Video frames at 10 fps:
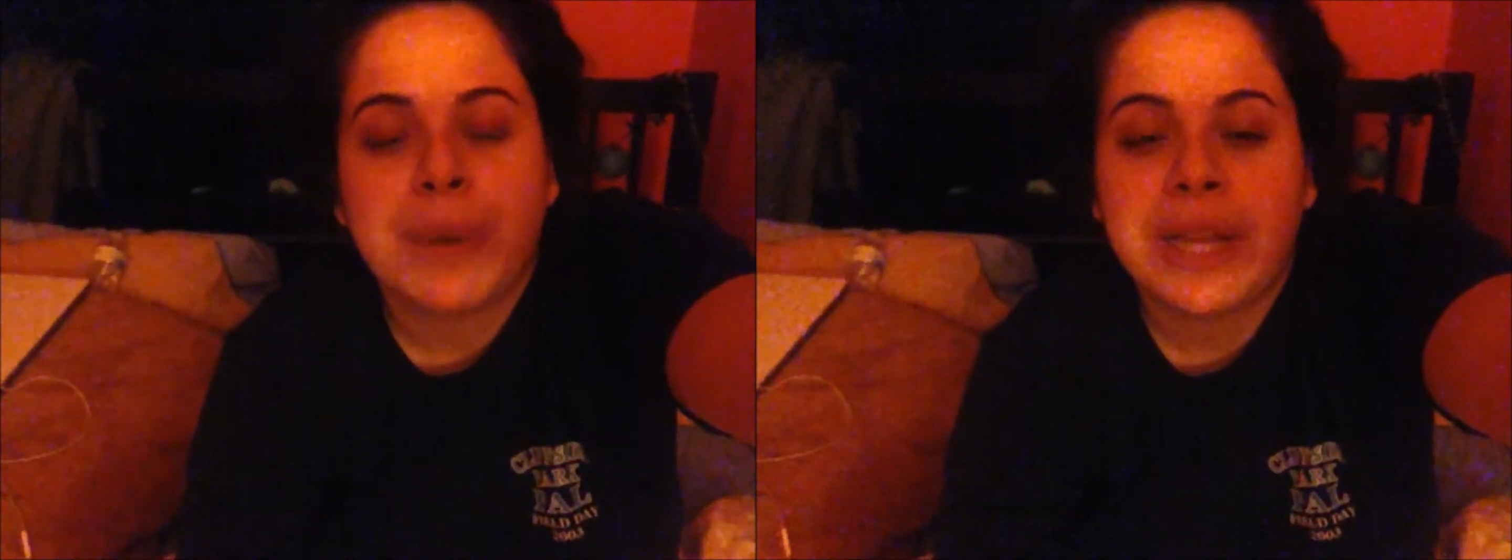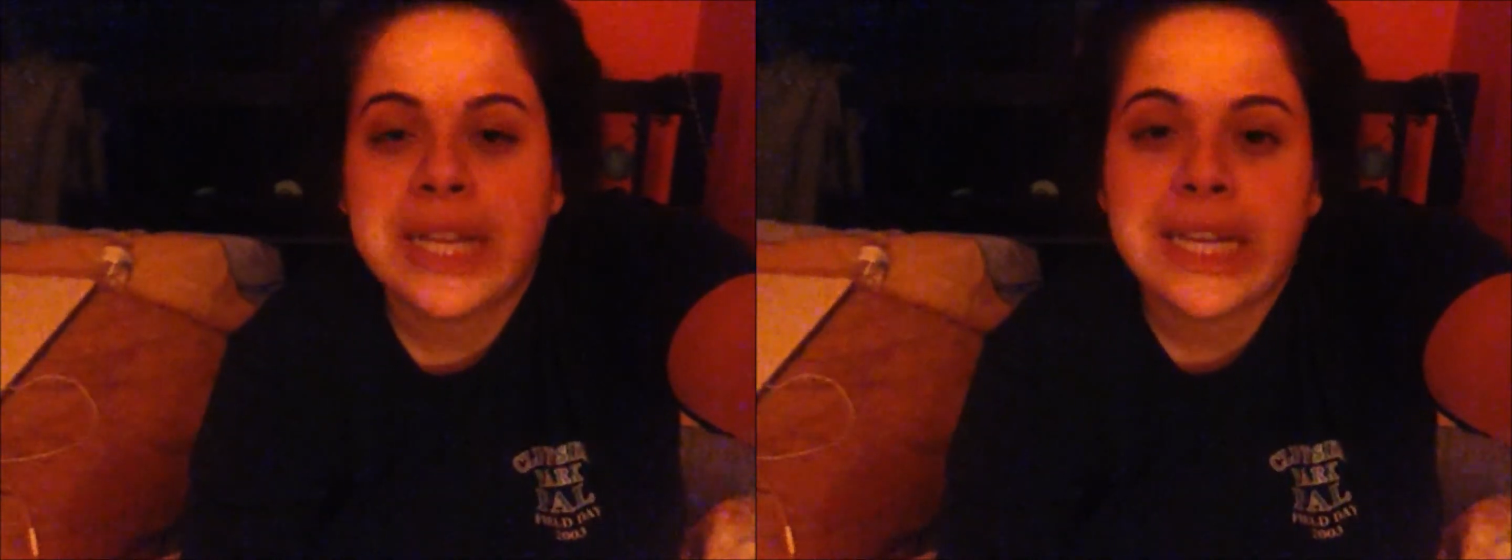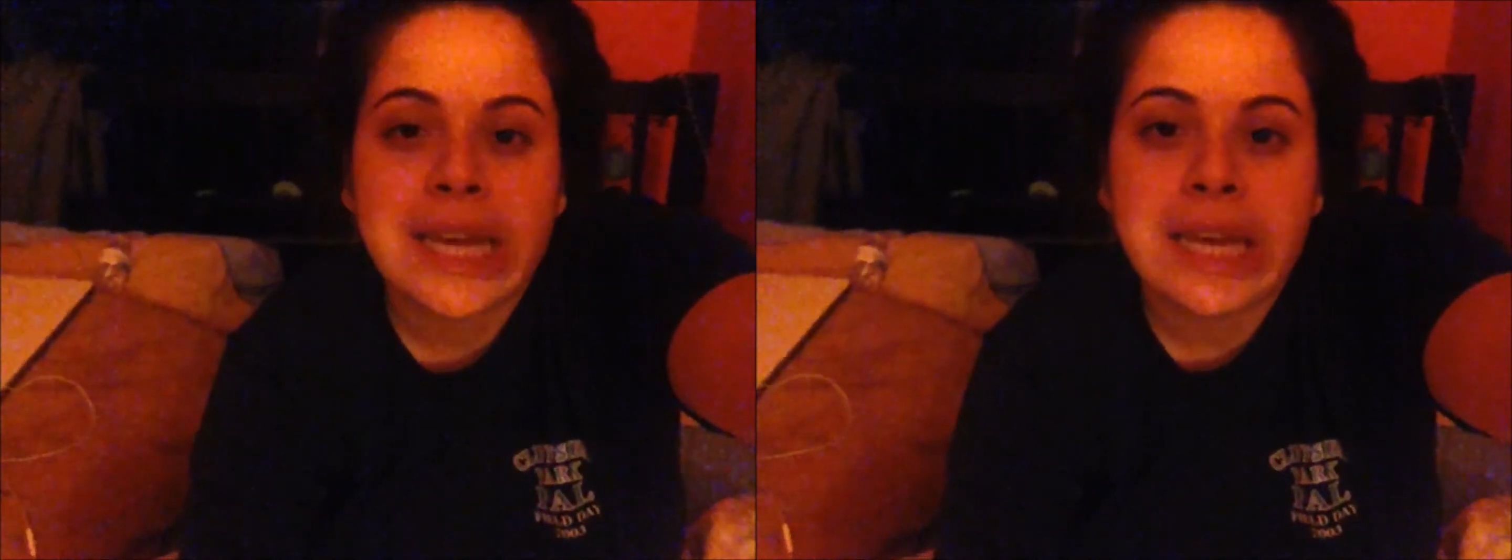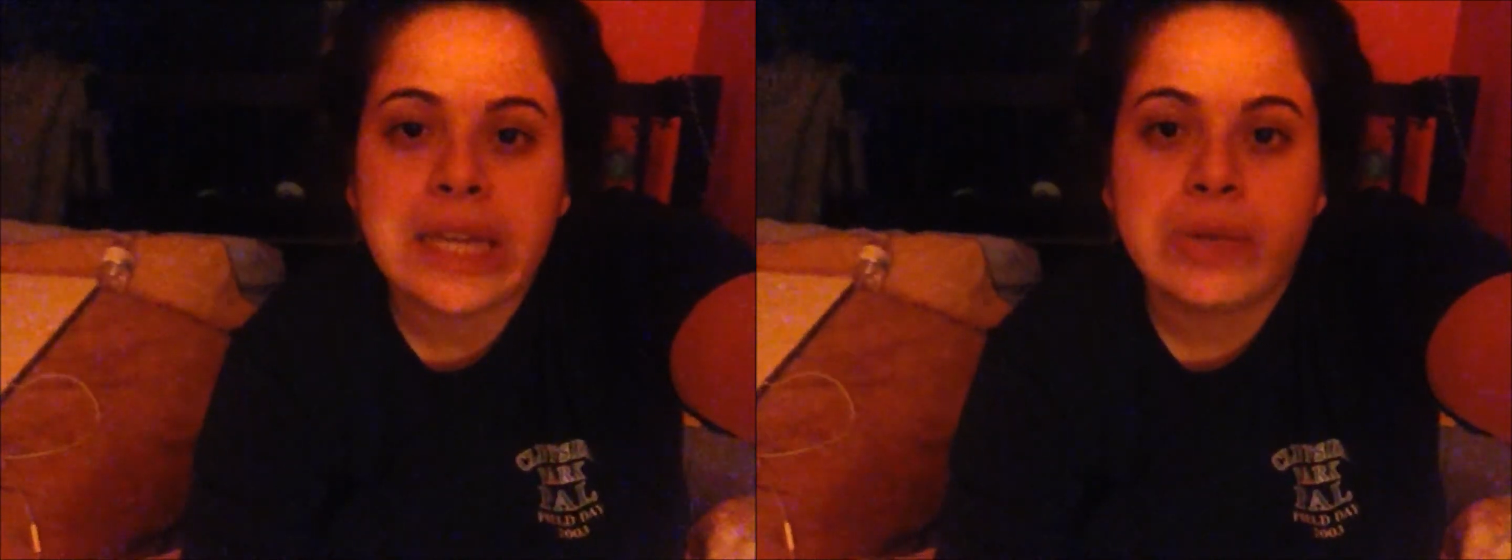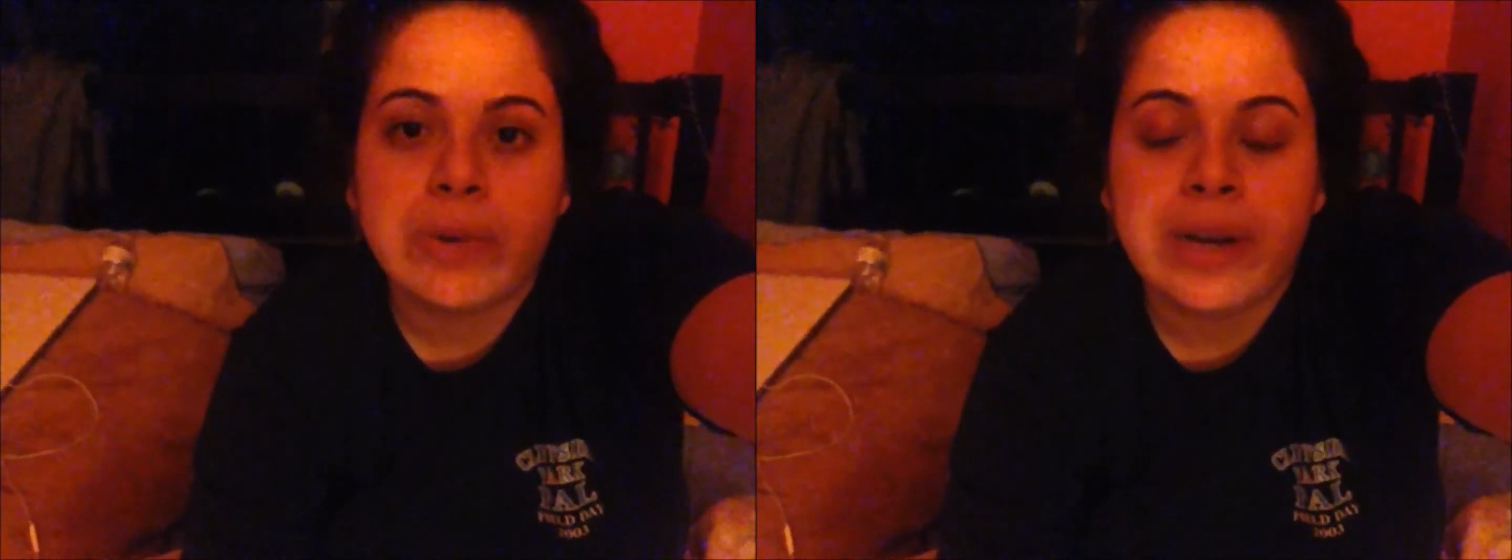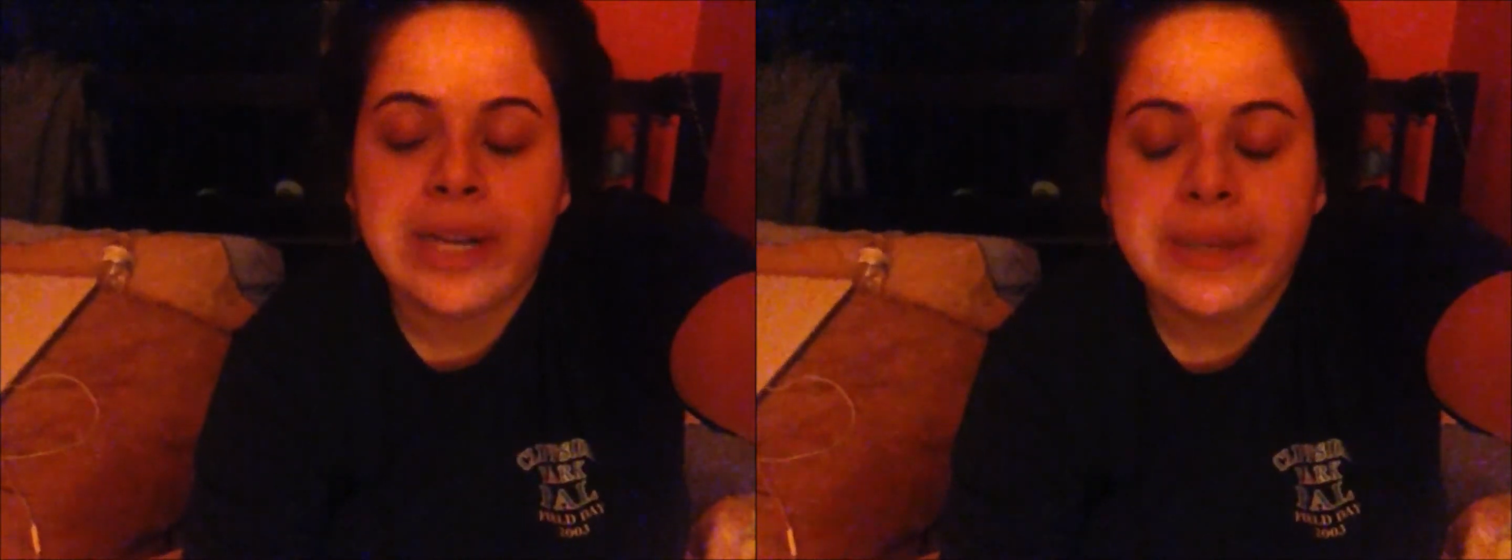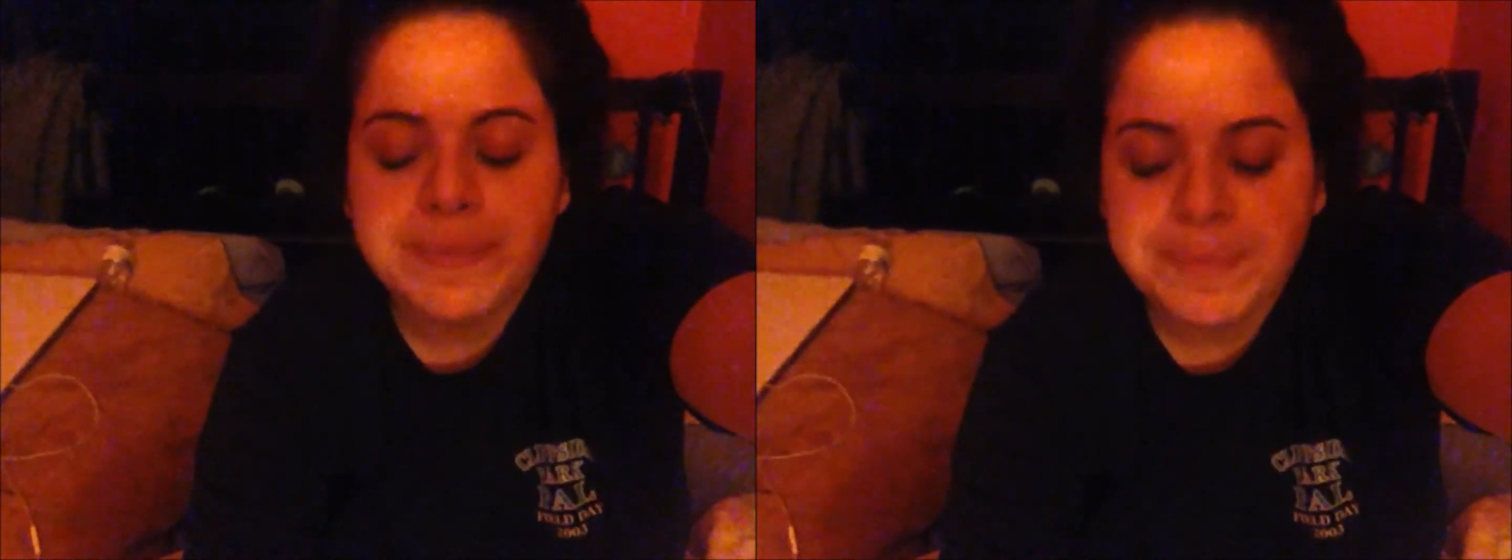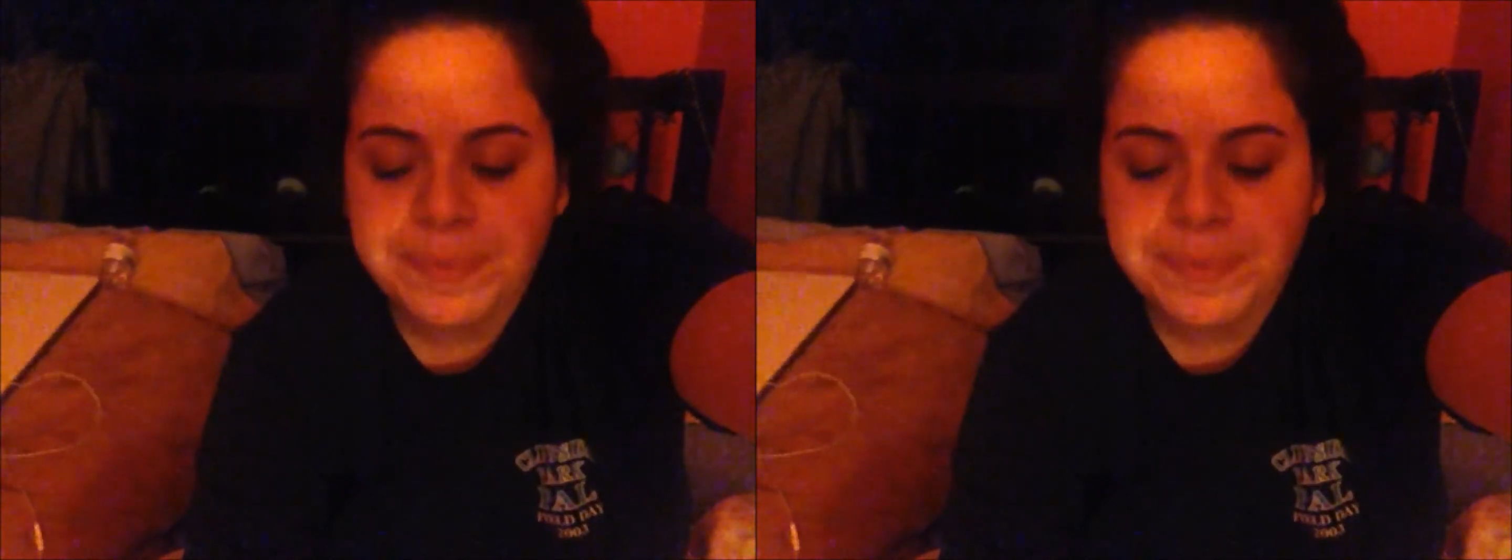by like 8:20.